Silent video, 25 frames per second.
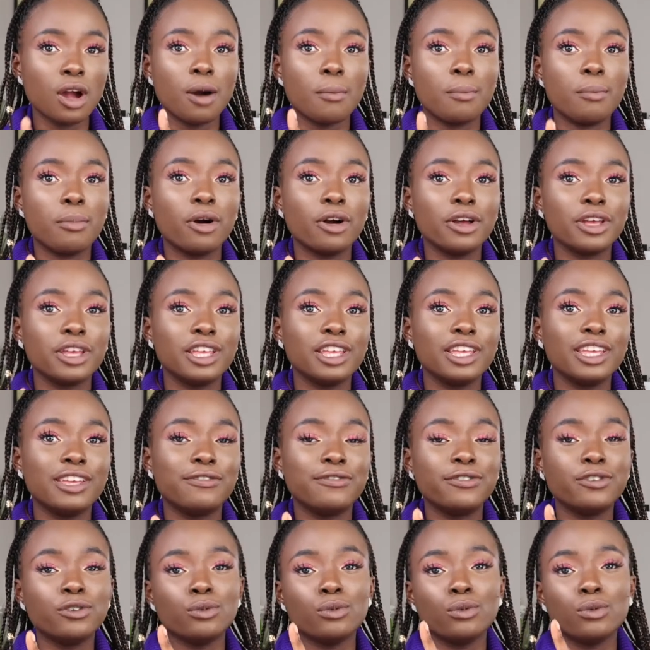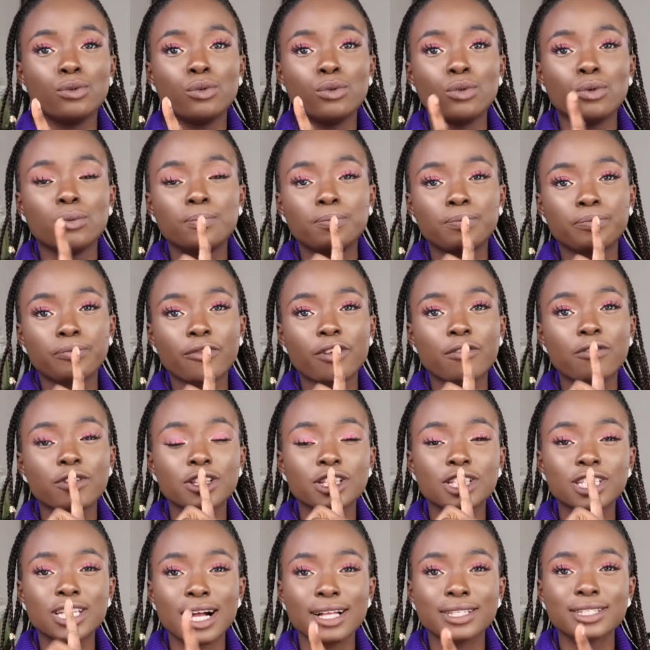But if you, for the
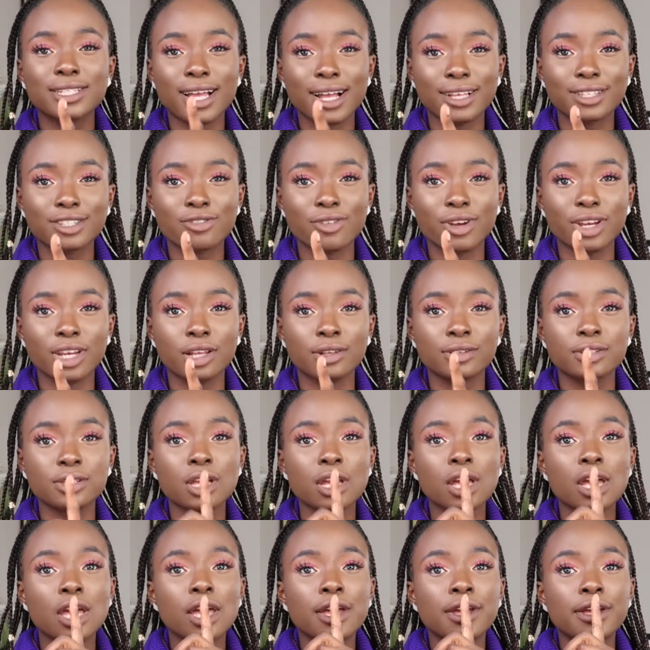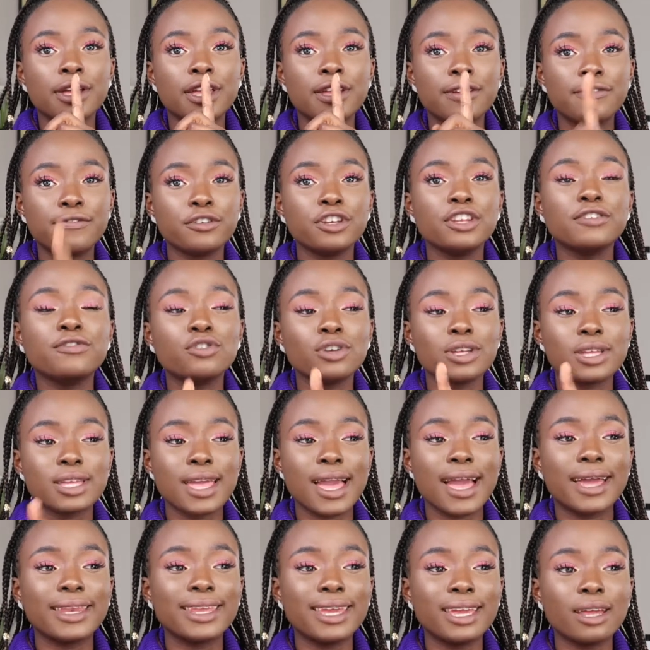child tax credit, even if you
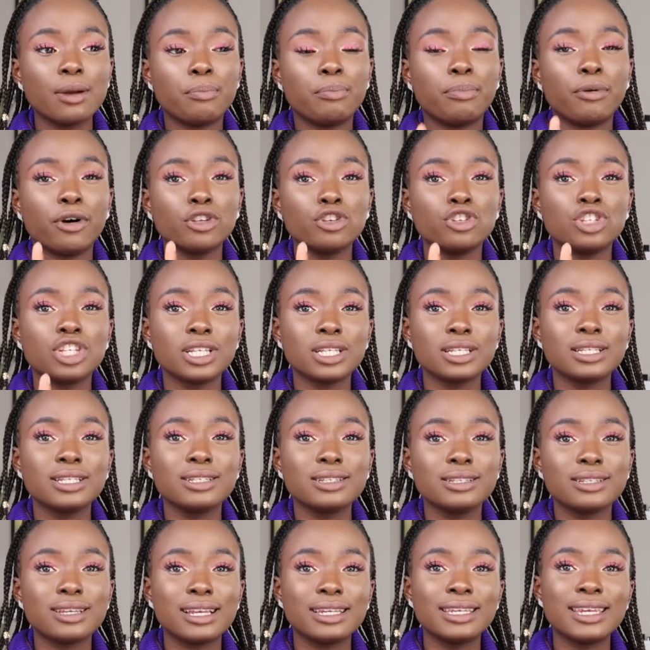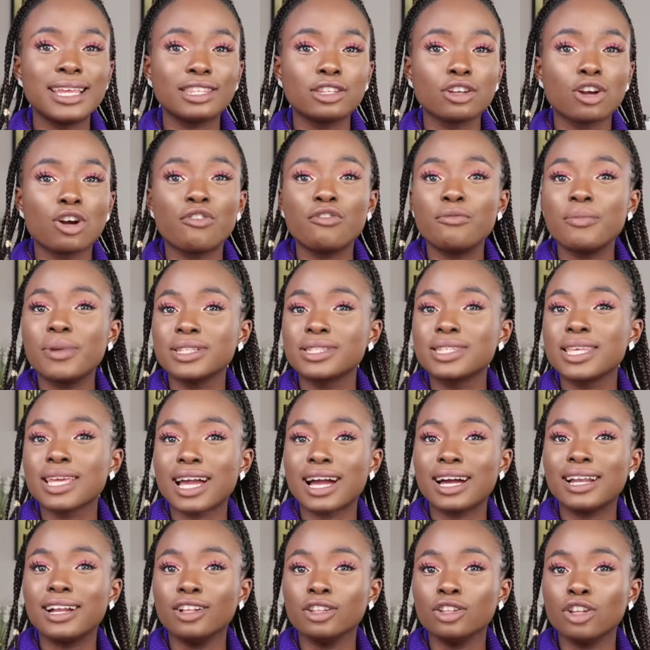get it but you didn't let the government take
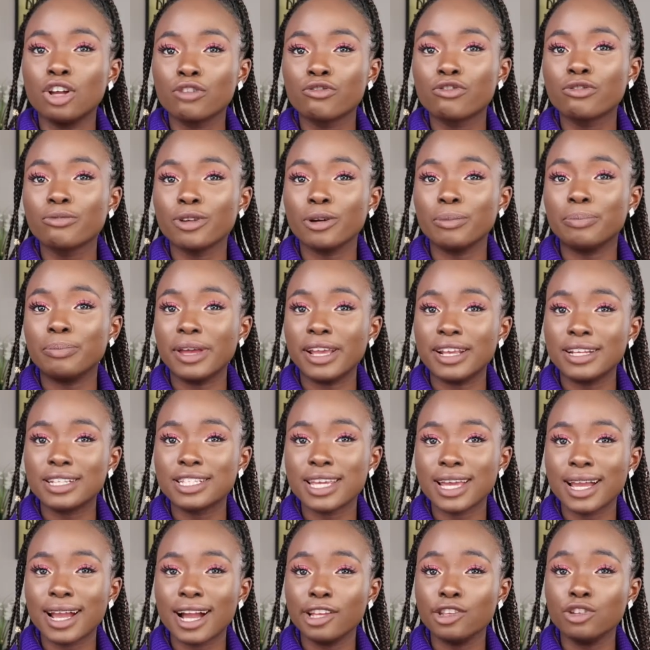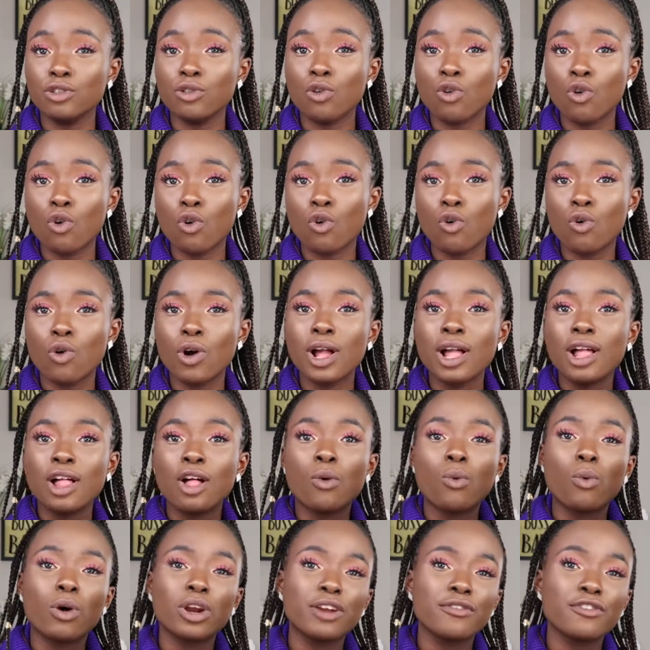out a lot from your paycheck and you owe,
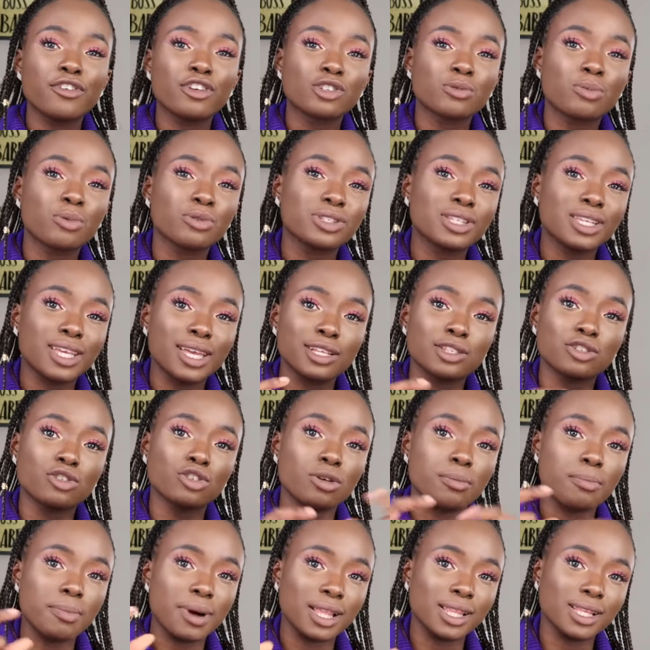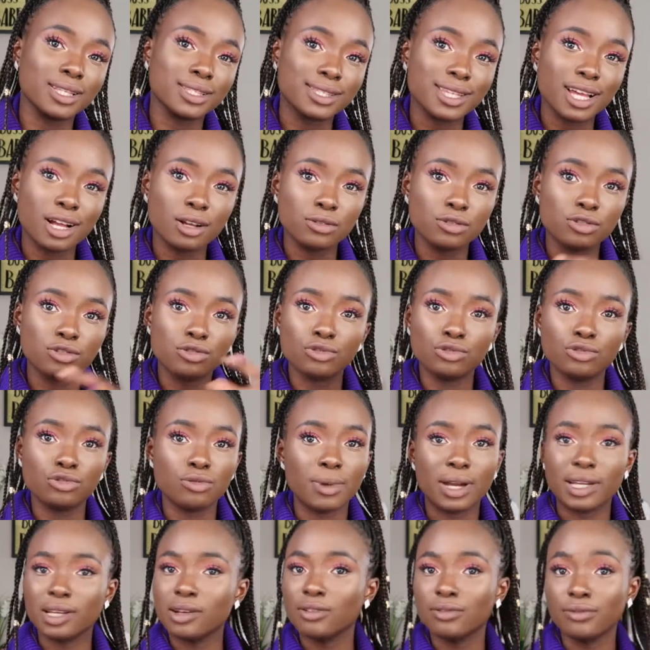whatever you're supposed to get is going to balance out, so you
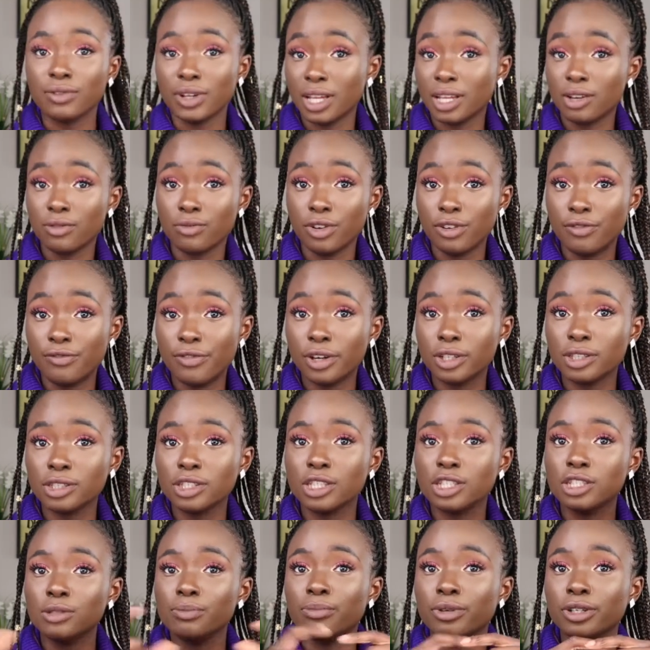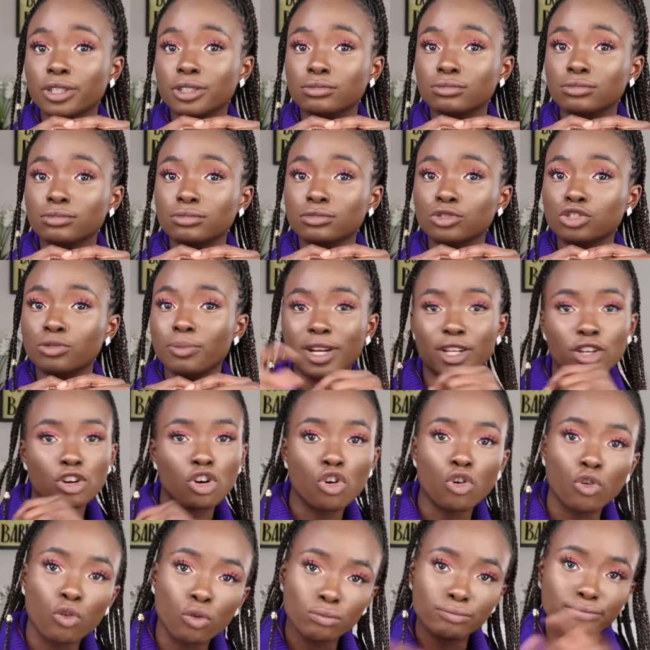might not even get a refund, but you might not
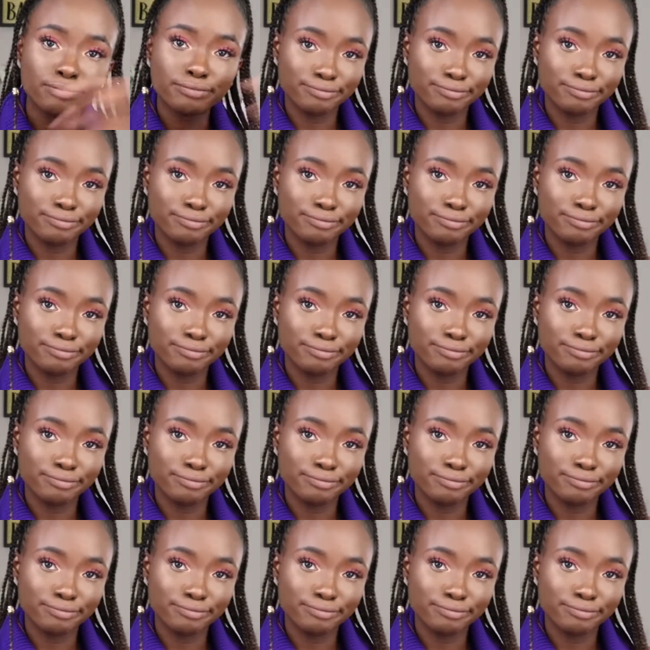owe.